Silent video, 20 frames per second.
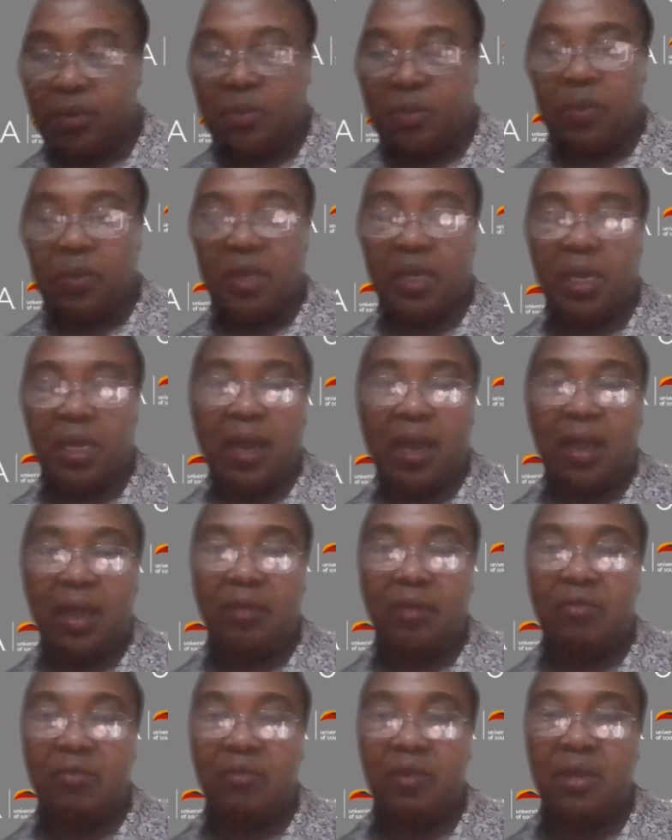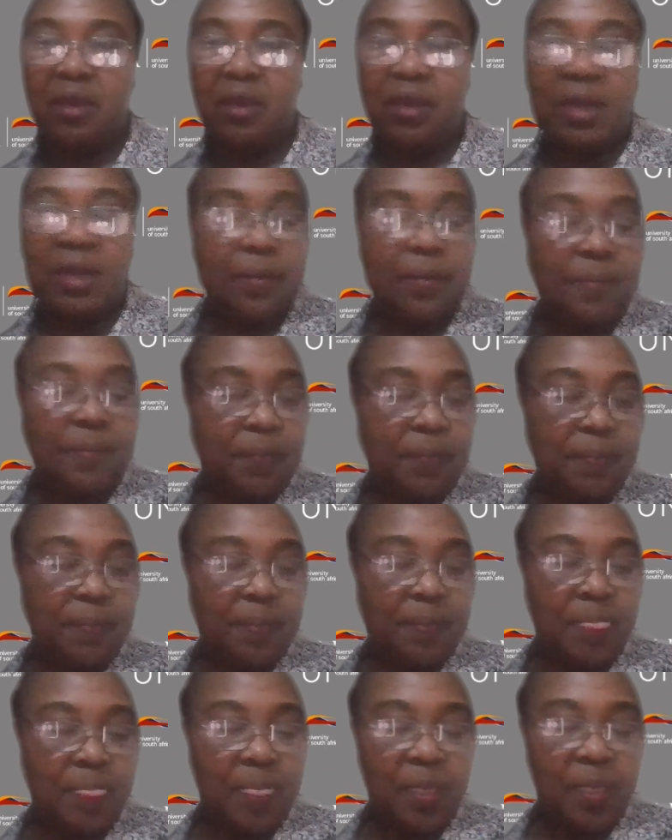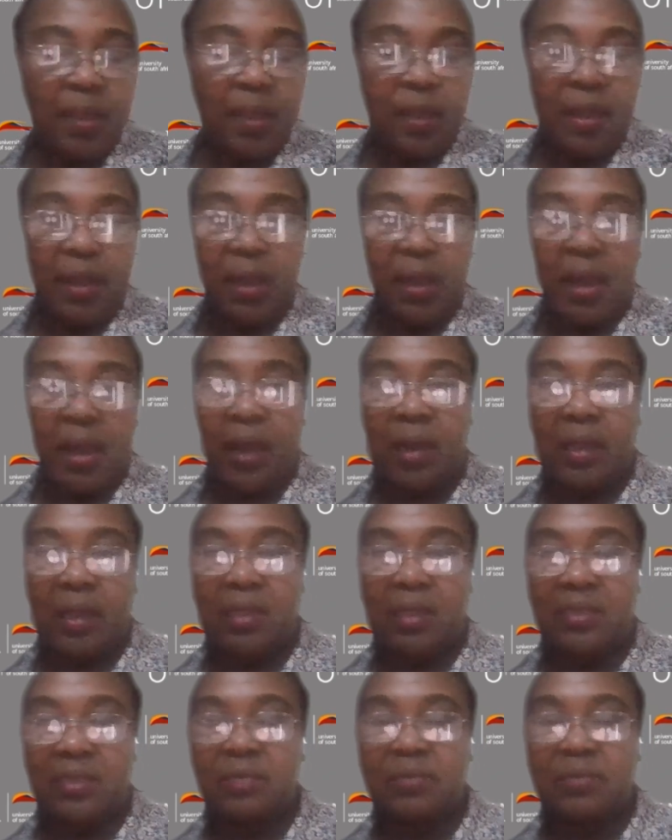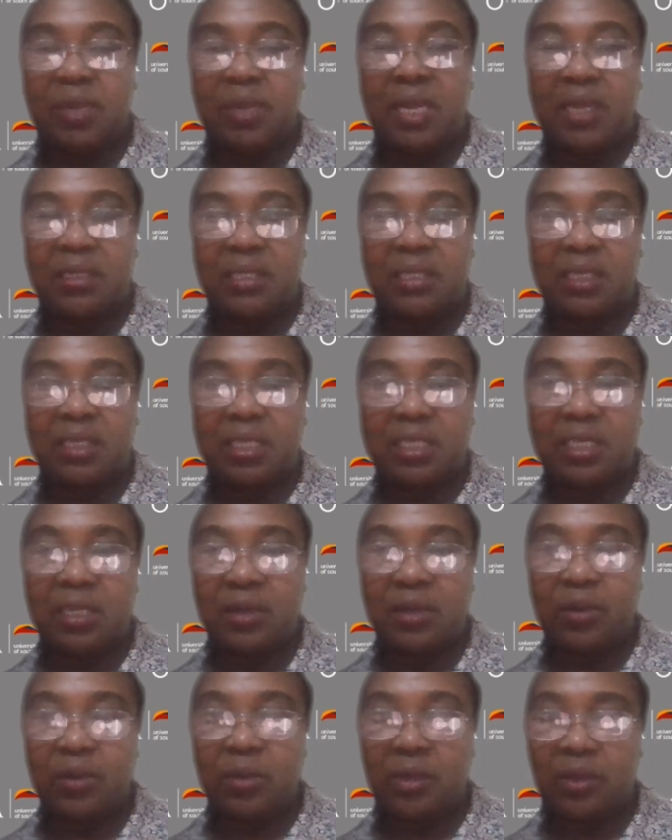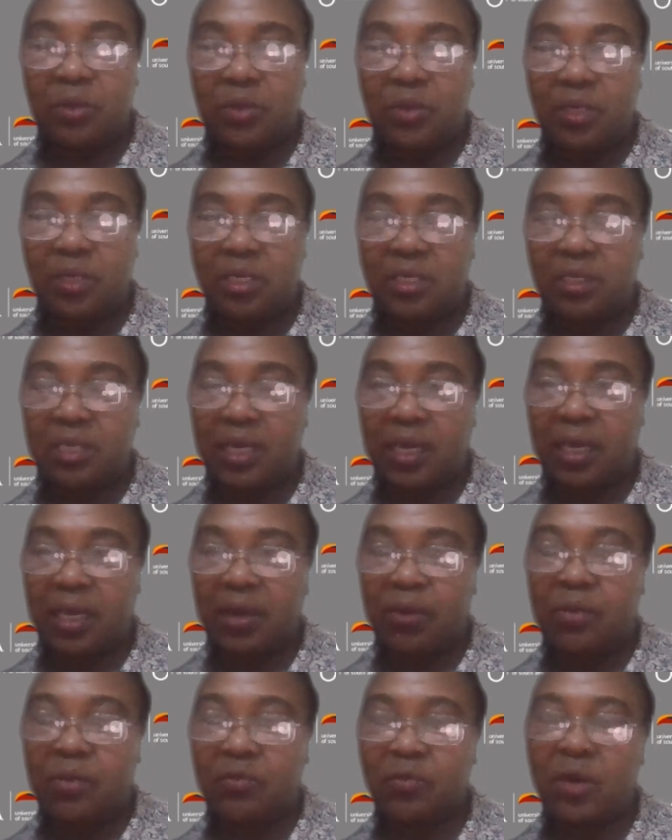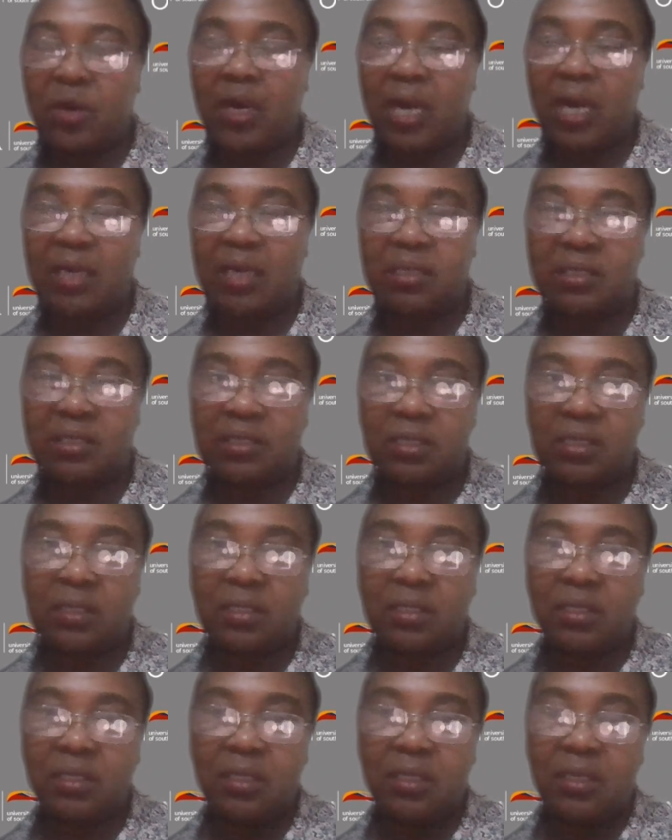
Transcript: We are having another similar session on the 22nd of August.